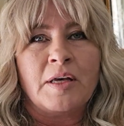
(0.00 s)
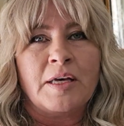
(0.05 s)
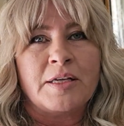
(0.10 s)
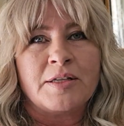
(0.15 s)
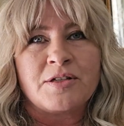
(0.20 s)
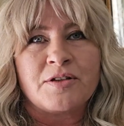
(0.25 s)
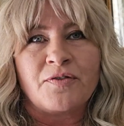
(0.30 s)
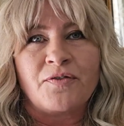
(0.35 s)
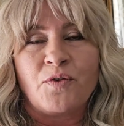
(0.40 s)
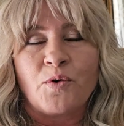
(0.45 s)

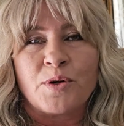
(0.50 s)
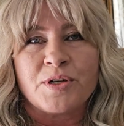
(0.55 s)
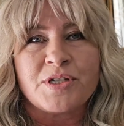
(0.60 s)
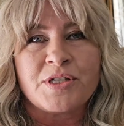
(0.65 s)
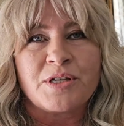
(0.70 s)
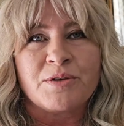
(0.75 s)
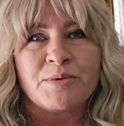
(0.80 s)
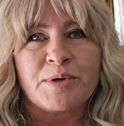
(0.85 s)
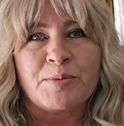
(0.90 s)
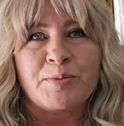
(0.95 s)
It's a force
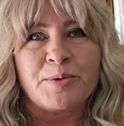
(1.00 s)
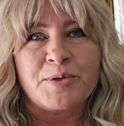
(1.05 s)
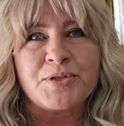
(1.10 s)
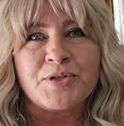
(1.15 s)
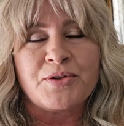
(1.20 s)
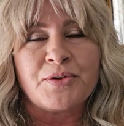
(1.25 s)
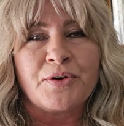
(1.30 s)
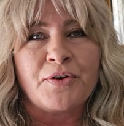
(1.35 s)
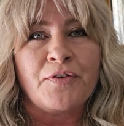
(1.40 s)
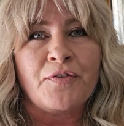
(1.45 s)
that
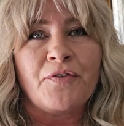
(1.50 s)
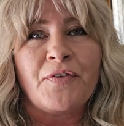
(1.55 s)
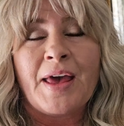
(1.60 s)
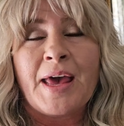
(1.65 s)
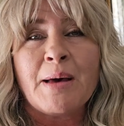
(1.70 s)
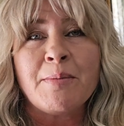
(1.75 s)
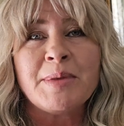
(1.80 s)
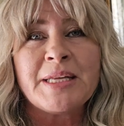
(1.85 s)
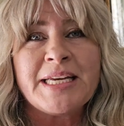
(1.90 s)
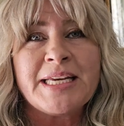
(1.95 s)
ripples through
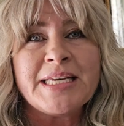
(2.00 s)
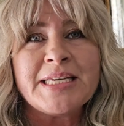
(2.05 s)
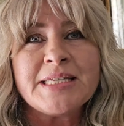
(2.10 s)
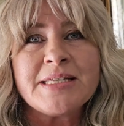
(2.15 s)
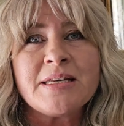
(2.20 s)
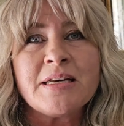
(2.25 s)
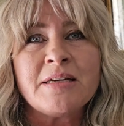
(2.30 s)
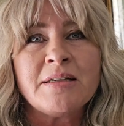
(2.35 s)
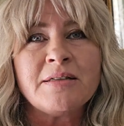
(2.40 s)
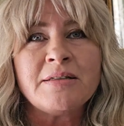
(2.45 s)

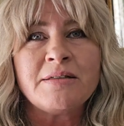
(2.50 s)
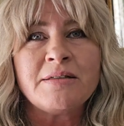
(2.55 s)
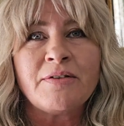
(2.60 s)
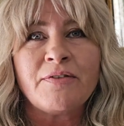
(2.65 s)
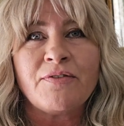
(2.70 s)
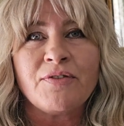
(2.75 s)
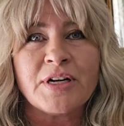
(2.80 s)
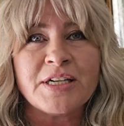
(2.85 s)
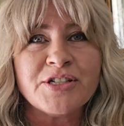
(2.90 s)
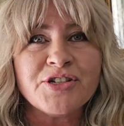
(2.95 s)
families,
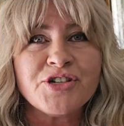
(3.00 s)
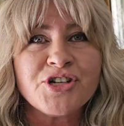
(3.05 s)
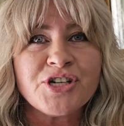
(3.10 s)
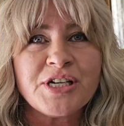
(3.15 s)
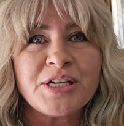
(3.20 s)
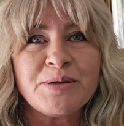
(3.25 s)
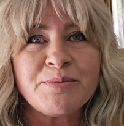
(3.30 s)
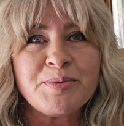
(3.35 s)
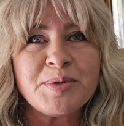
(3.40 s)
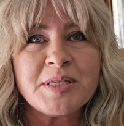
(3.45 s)

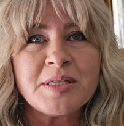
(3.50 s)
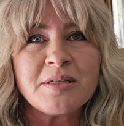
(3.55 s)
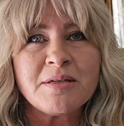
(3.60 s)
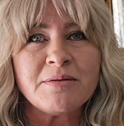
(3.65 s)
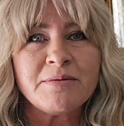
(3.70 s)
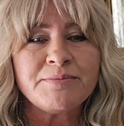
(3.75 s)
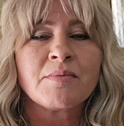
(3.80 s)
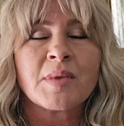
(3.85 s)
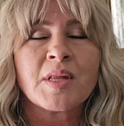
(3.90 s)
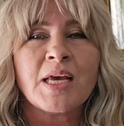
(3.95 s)
friendships,
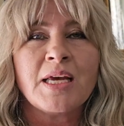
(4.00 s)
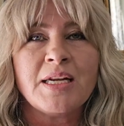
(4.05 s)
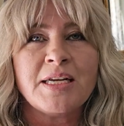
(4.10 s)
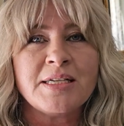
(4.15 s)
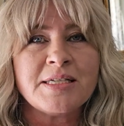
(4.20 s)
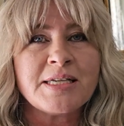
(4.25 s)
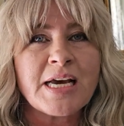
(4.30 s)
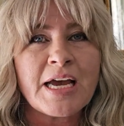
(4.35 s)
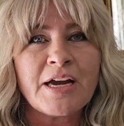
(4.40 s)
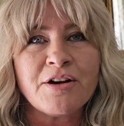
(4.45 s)
and
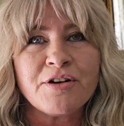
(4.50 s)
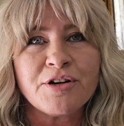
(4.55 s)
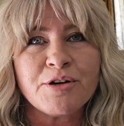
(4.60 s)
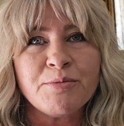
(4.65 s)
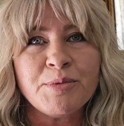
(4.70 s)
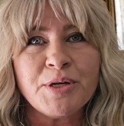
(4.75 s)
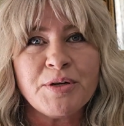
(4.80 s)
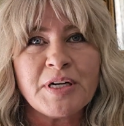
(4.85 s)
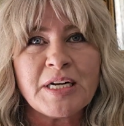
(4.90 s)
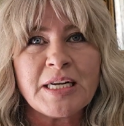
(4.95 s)
entire
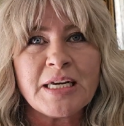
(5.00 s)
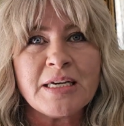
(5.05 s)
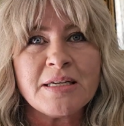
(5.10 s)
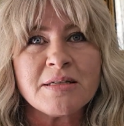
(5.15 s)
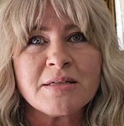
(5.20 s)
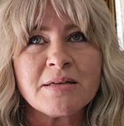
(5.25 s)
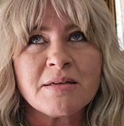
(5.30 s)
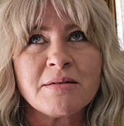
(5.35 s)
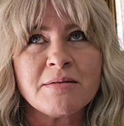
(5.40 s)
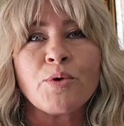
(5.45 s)

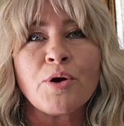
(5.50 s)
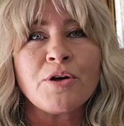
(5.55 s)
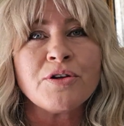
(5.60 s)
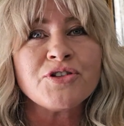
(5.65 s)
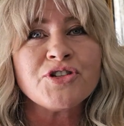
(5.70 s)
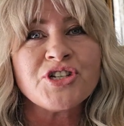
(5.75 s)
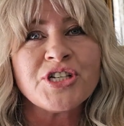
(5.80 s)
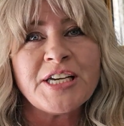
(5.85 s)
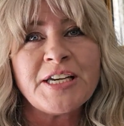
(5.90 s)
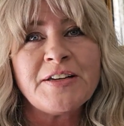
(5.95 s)
communities.
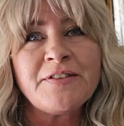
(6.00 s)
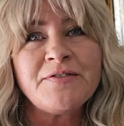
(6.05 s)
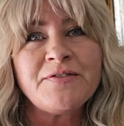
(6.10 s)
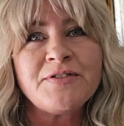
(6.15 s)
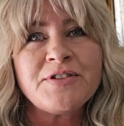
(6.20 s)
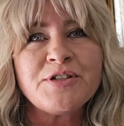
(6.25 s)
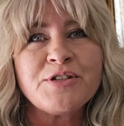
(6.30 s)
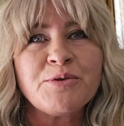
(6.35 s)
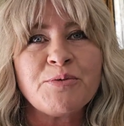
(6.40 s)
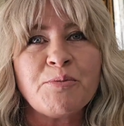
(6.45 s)
Roles
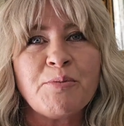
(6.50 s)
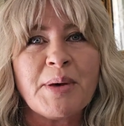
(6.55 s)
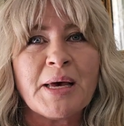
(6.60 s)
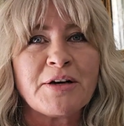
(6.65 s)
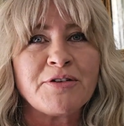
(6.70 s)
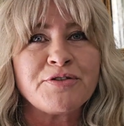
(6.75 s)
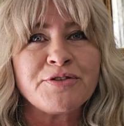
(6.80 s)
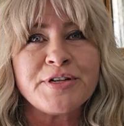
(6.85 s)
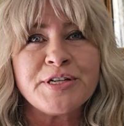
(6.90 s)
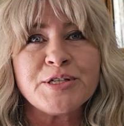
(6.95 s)
shift,
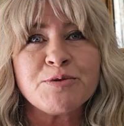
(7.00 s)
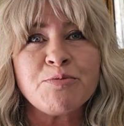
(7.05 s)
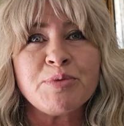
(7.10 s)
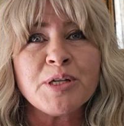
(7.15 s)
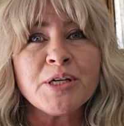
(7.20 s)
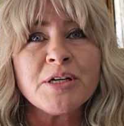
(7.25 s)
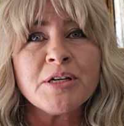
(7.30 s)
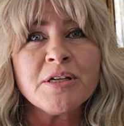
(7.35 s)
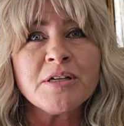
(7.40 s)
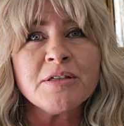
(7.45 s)
boundaries
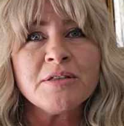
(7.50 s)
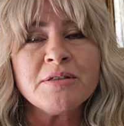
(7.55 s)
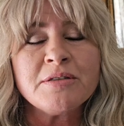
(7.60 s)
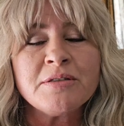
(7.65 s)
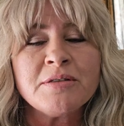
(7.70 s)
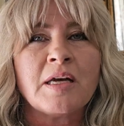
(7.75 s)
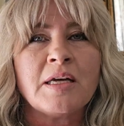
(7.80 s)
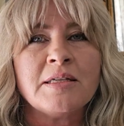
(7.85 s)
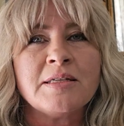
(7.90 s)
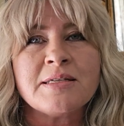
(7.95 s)
blur,
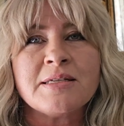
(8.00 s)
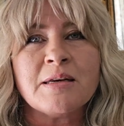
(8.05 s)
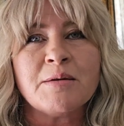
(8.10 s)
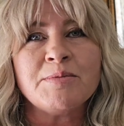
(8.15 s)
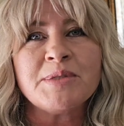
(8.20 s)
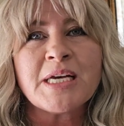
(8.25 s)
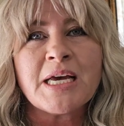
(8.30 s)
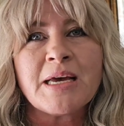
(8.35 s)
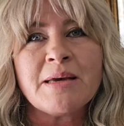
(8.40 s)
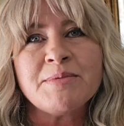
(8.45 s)
and
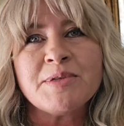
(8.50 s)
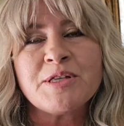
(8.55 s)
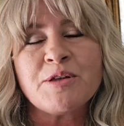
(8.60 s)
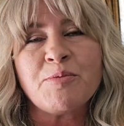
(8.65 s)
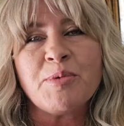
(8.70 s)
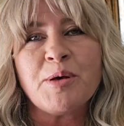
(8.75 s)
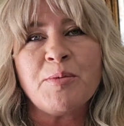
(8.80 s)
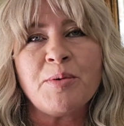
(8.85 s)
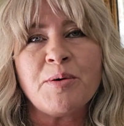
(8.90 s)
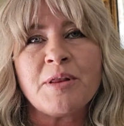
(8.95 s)
sometimes the
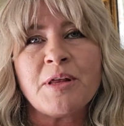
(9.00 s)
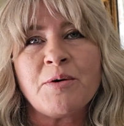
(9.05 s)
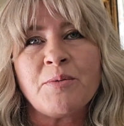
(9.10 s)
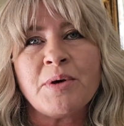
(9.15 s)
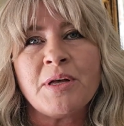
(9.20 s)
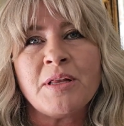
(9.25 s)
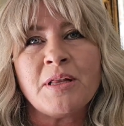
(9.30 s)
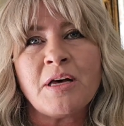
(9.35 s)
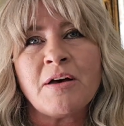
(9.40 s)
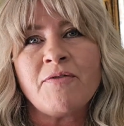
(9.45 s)
people that
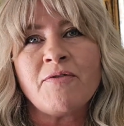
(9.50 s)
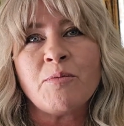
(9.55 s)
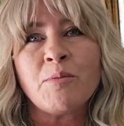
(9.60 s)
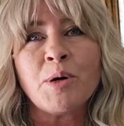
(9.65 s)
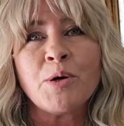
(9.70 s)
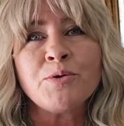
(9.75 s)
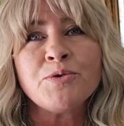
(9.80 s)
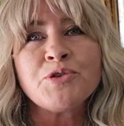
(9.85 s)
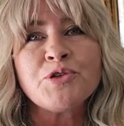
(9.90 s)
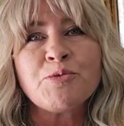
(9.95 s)
we love
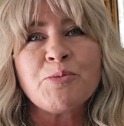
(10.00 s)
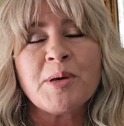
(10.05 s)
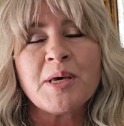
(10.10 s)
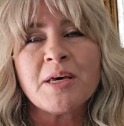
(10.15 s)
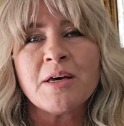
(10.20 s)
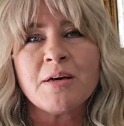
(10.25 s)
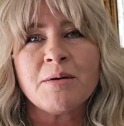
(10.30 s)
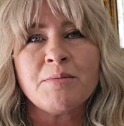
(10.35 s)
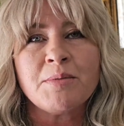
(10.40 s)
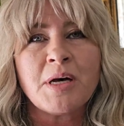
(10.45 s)
most
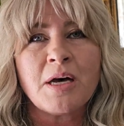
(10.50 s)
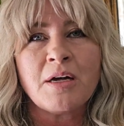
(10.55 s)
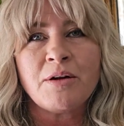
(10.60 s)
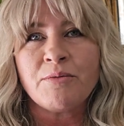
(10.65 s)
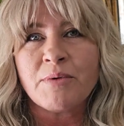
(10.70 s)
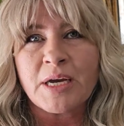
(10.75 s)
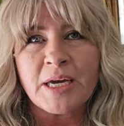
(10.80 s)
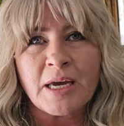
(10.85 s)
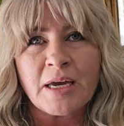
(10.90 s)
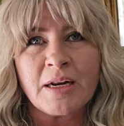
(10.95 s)
become
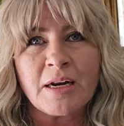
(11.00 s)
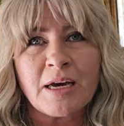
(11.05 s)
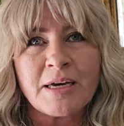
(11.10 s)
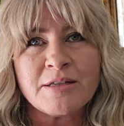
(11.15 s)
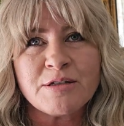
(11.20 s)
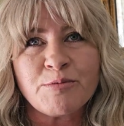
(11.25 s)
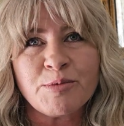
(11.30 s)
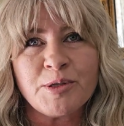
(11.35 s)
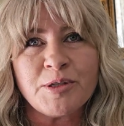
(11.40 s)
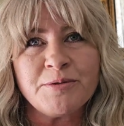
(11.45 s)

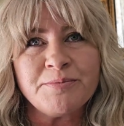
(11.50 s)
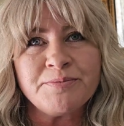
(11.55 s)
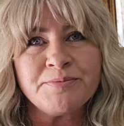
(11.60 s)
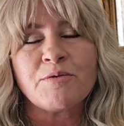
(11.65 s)
unrecognizable.